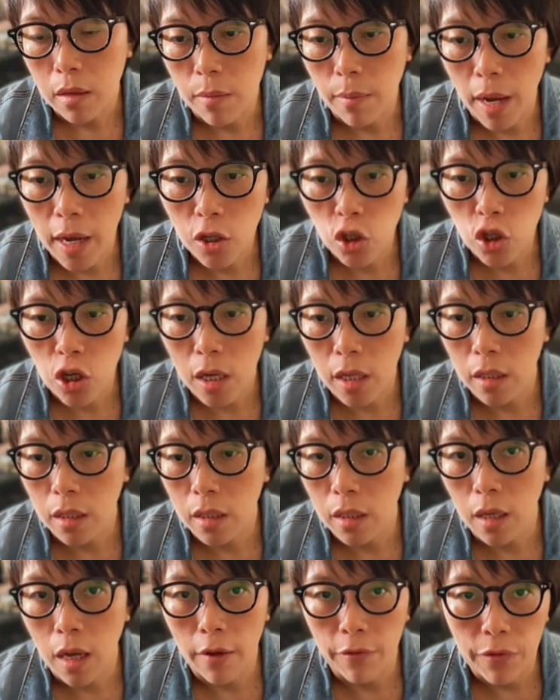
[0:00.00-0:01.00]
my chart
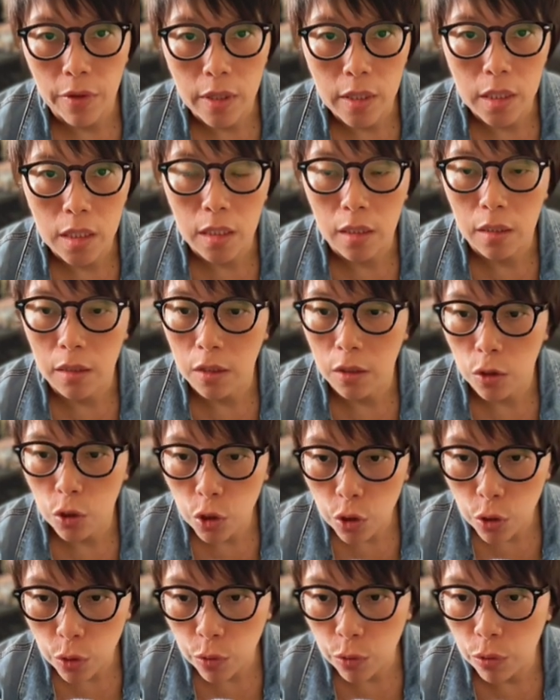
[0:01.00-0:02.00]
here, I've inserted
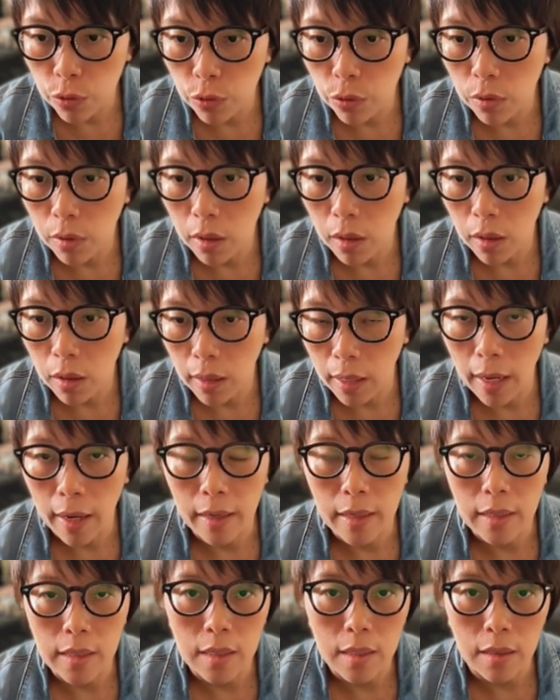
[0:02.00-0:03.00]
two
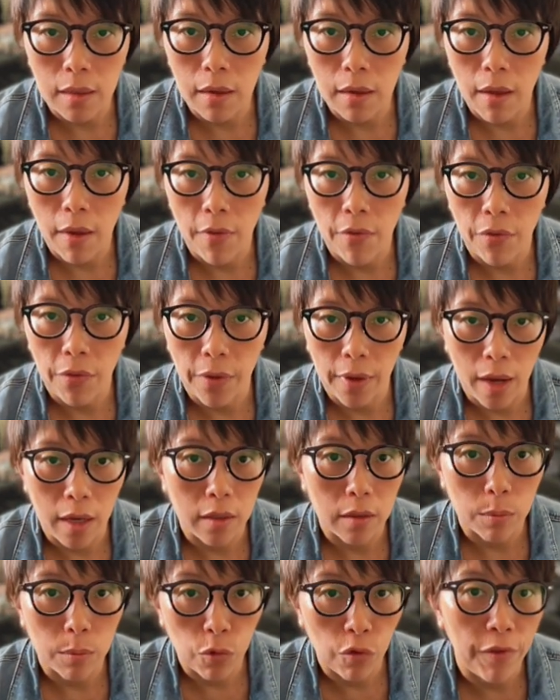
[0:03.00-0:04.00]
lines here, and they are
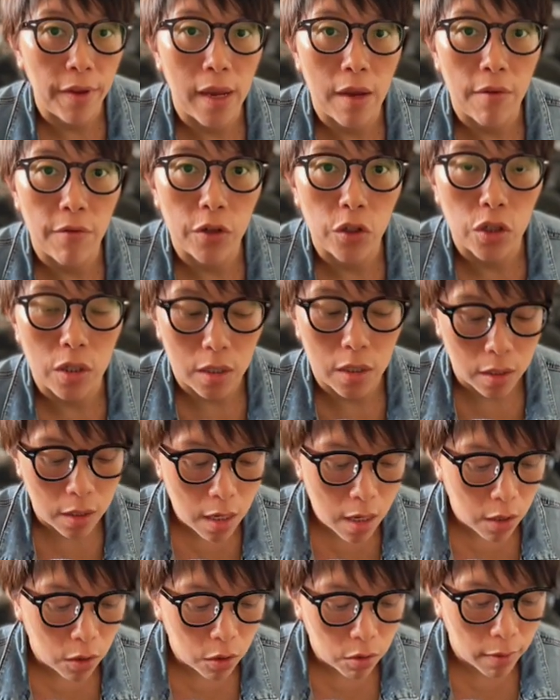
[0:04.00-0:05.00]
the moving averages.
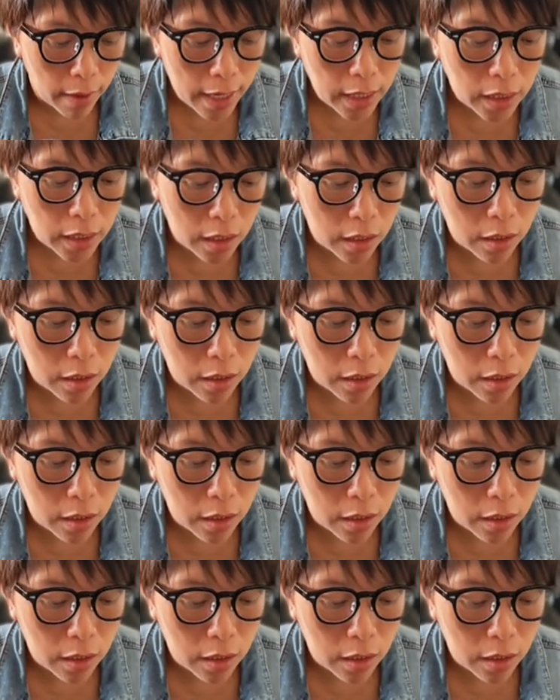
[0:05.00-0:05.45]
So let's